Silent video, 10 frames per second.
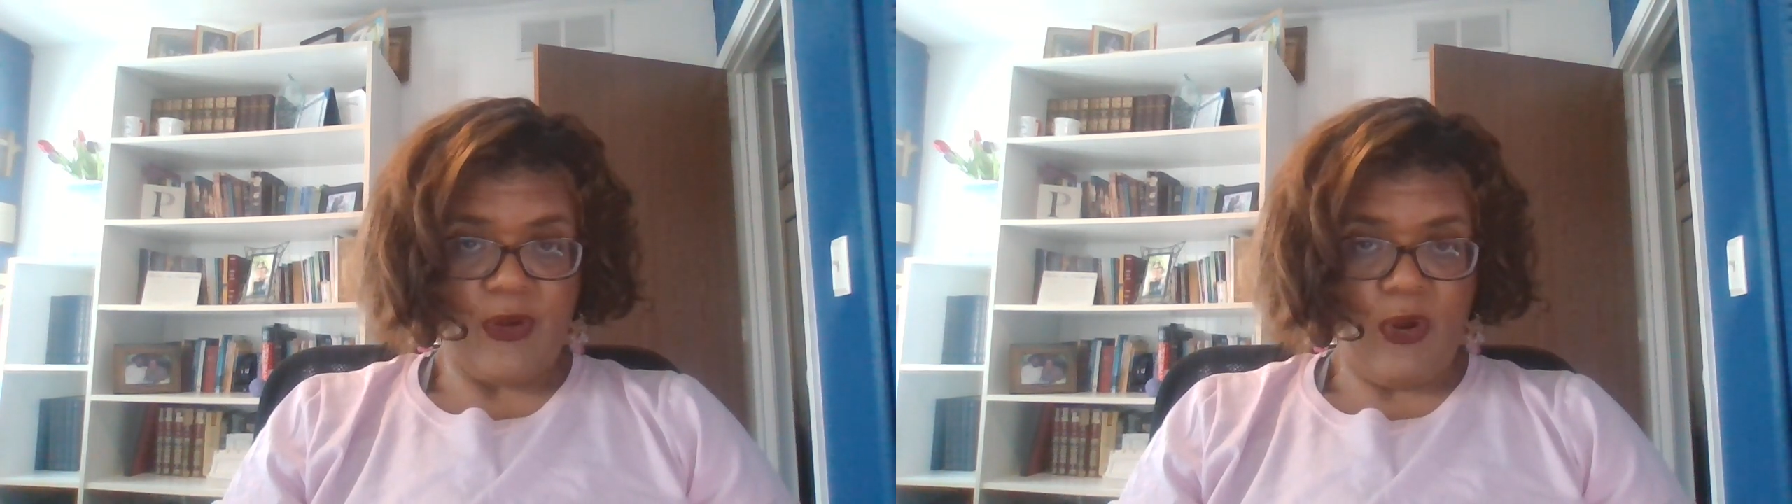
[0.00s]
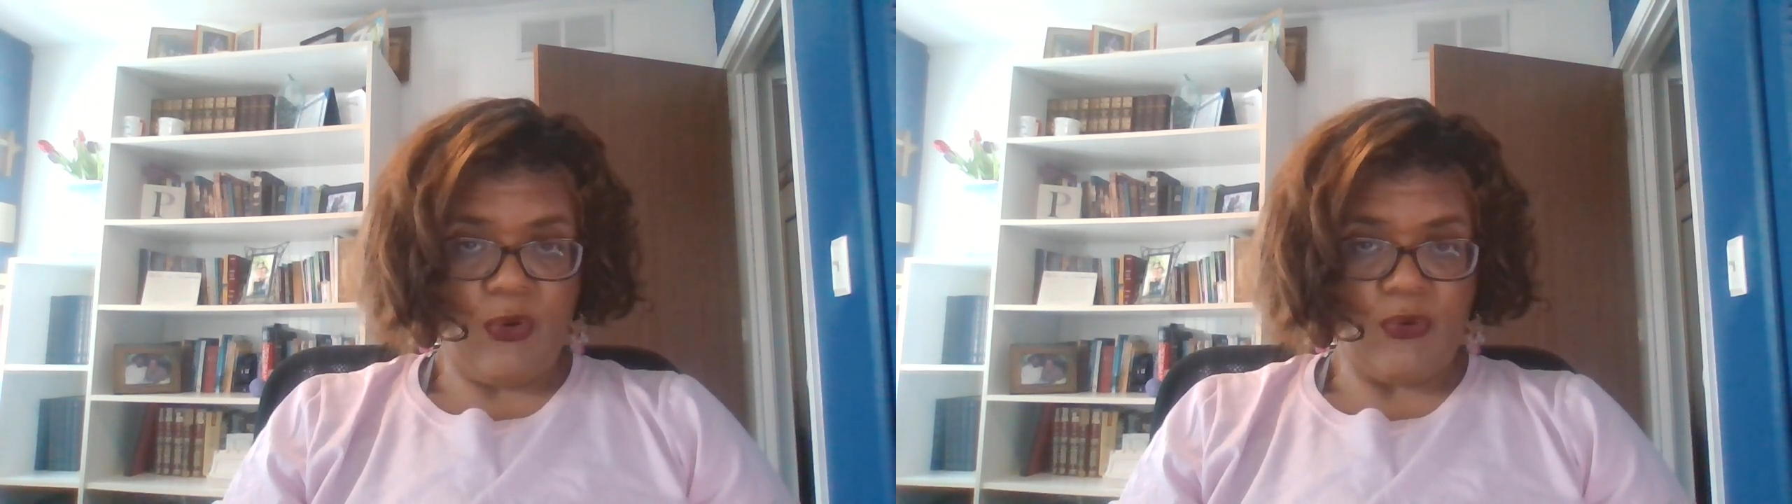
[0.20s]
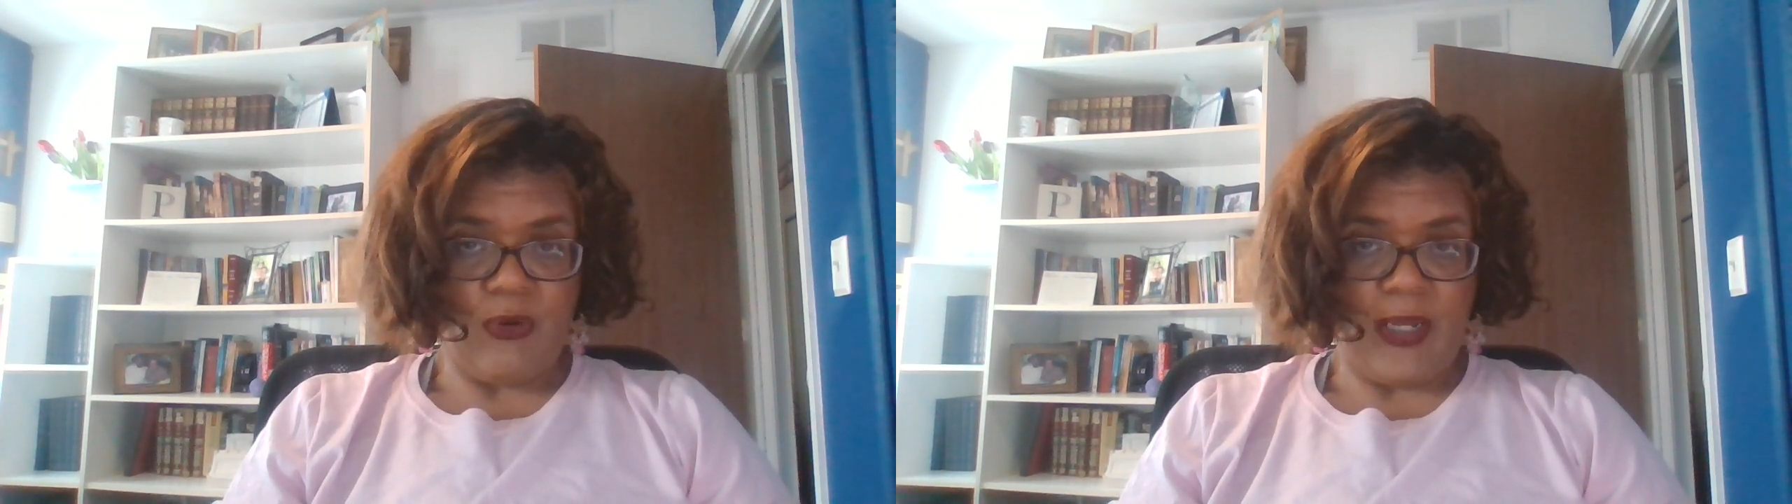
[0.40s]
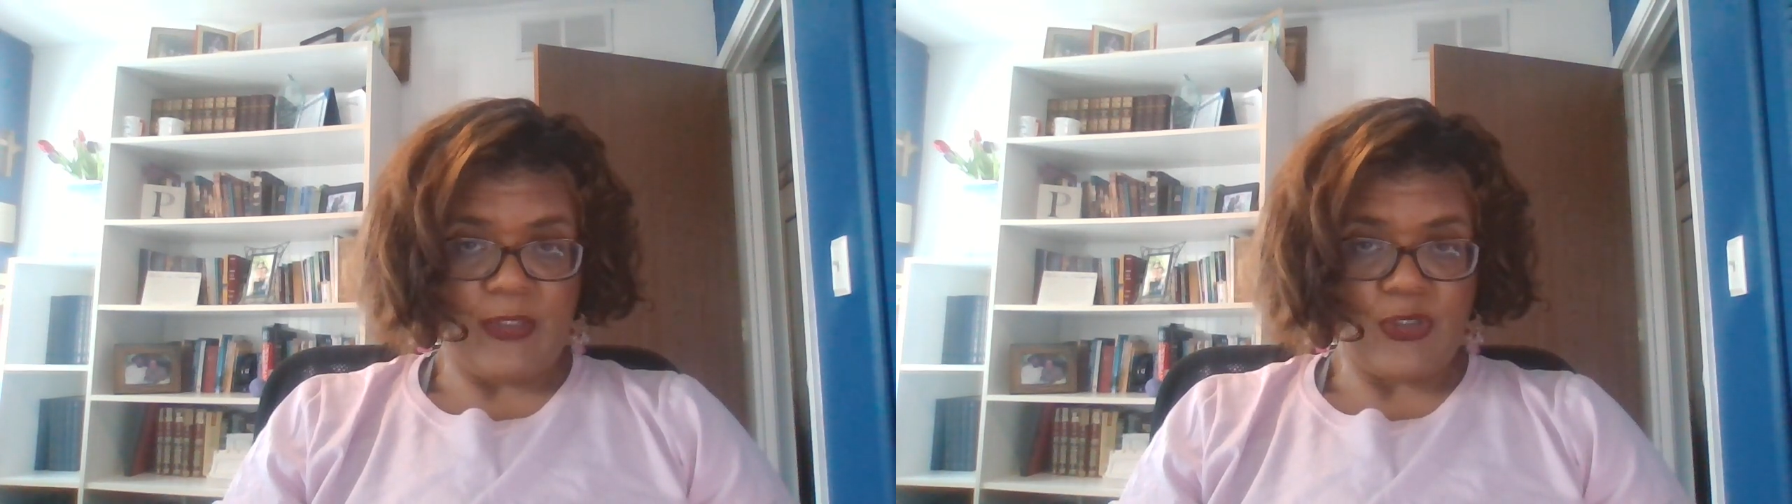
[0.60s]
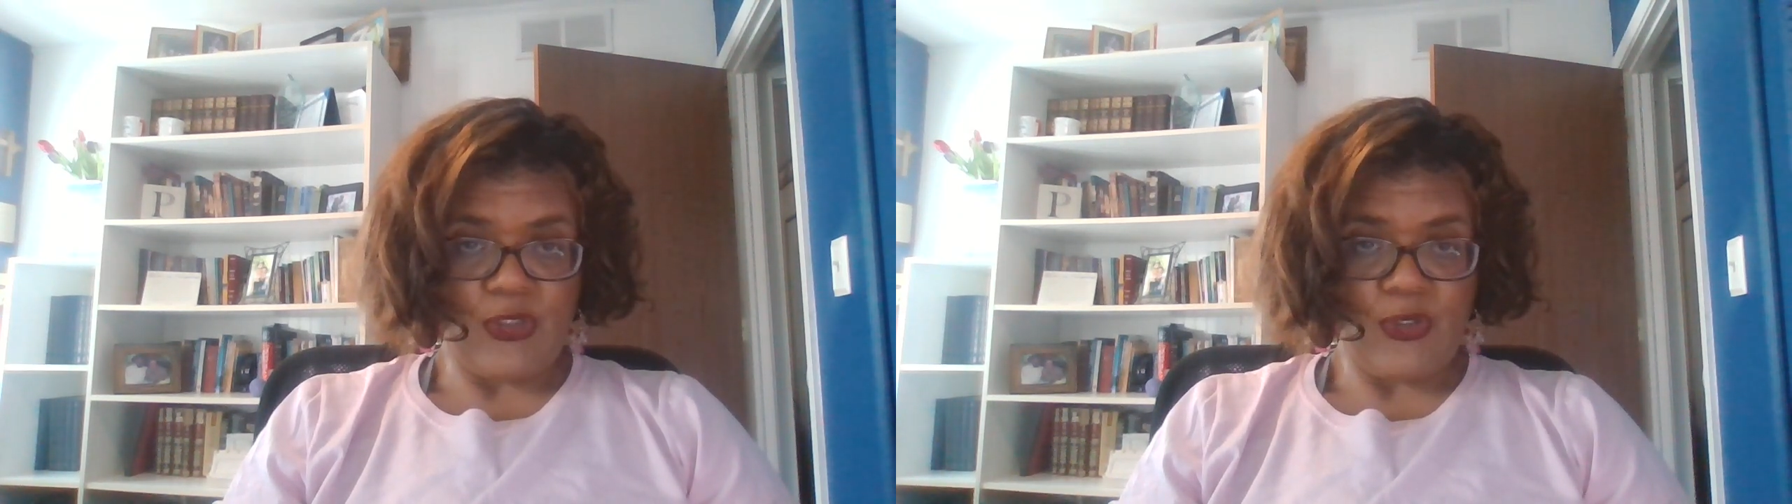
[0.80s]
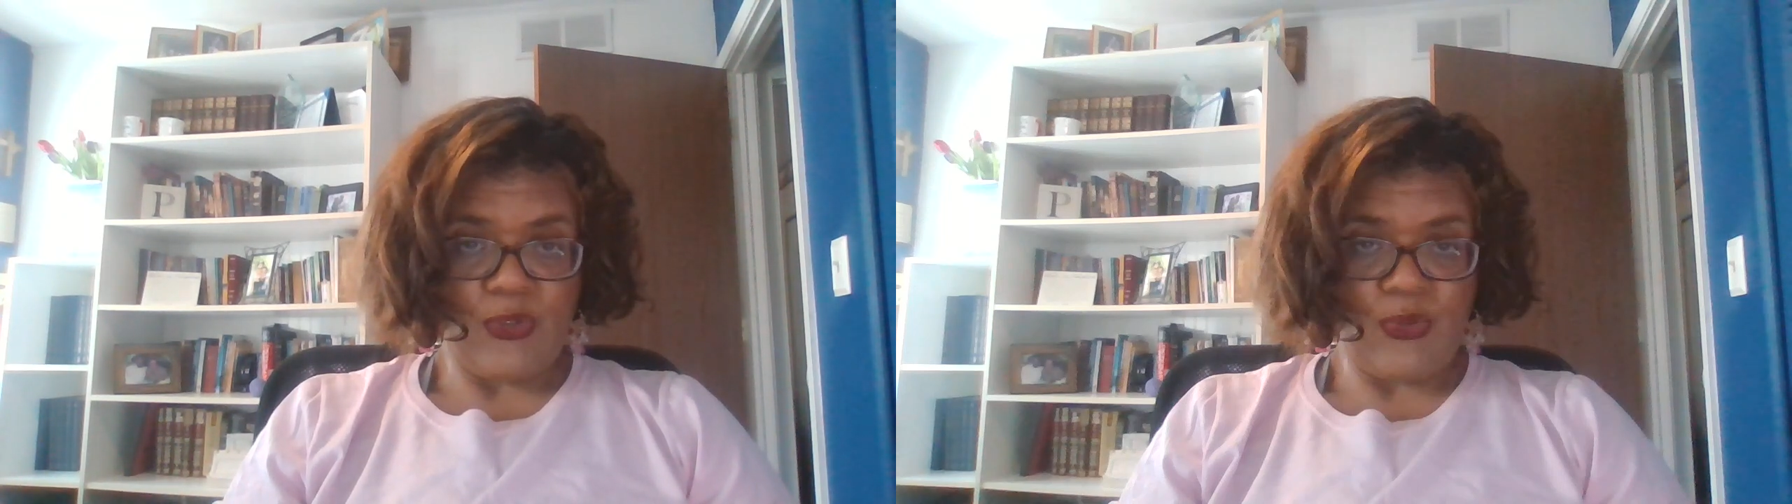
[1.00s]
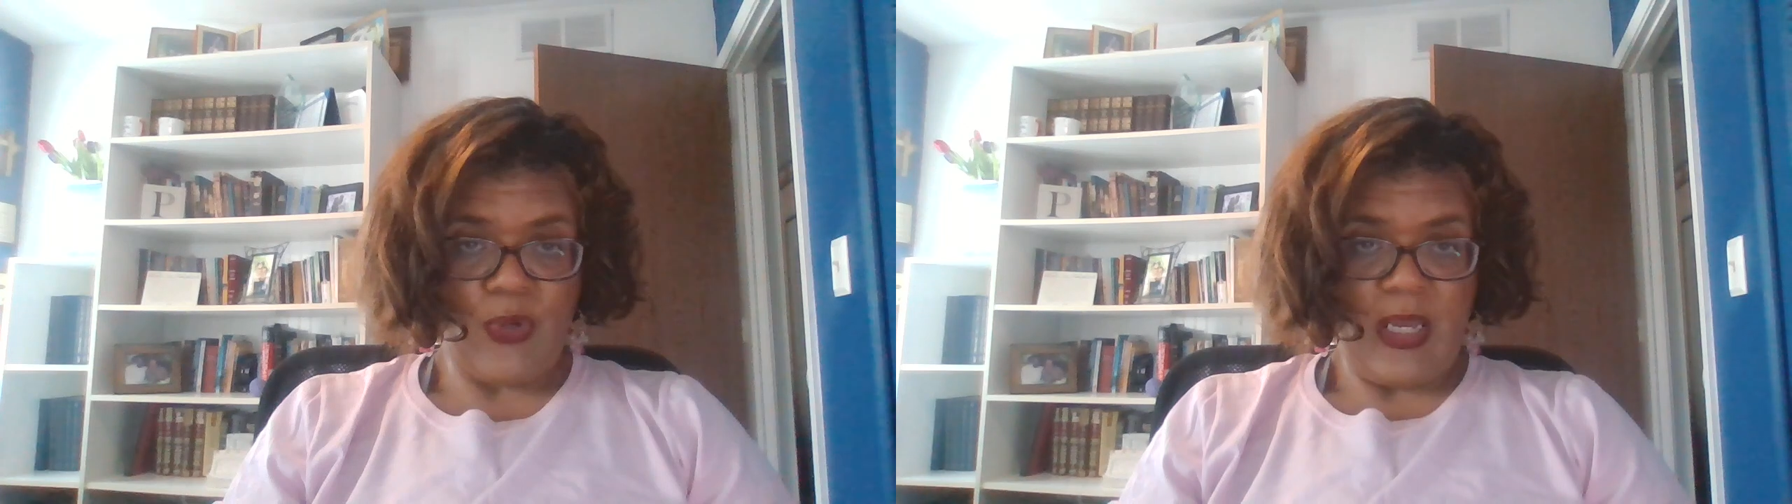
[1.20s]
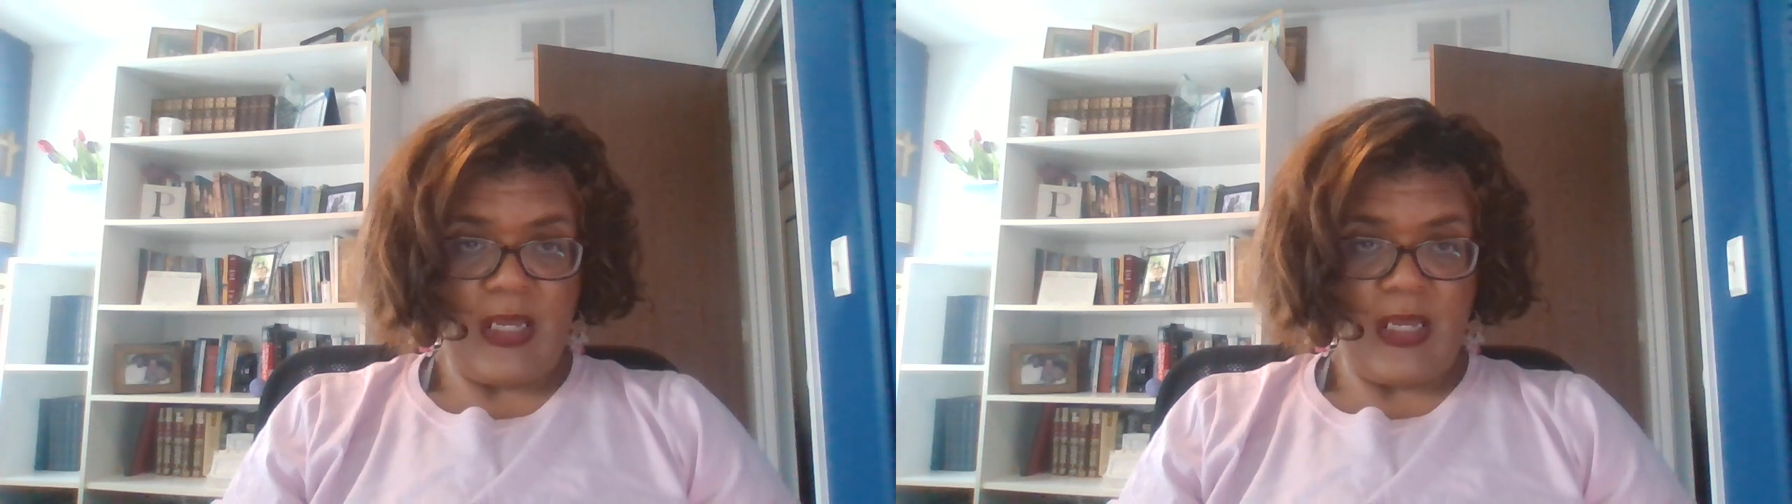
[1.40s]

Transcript: whole grains too,